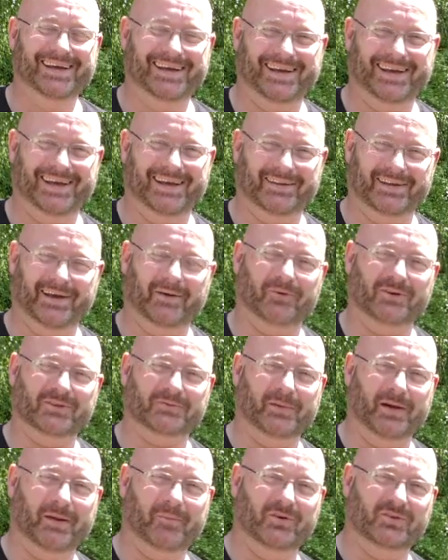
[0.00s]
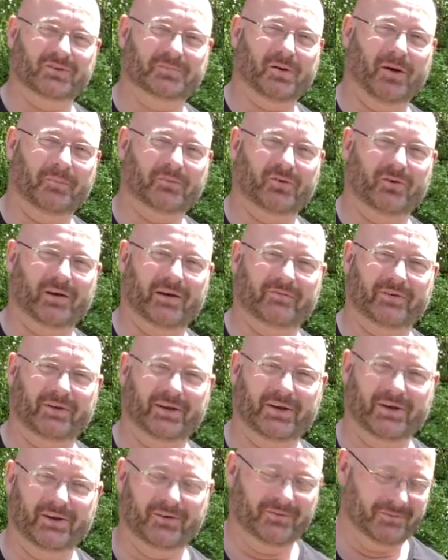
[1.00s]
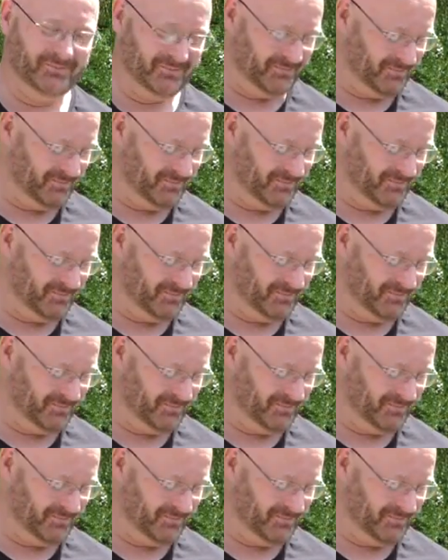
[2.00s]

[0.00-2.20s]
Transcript: yeah, that was my most popular video.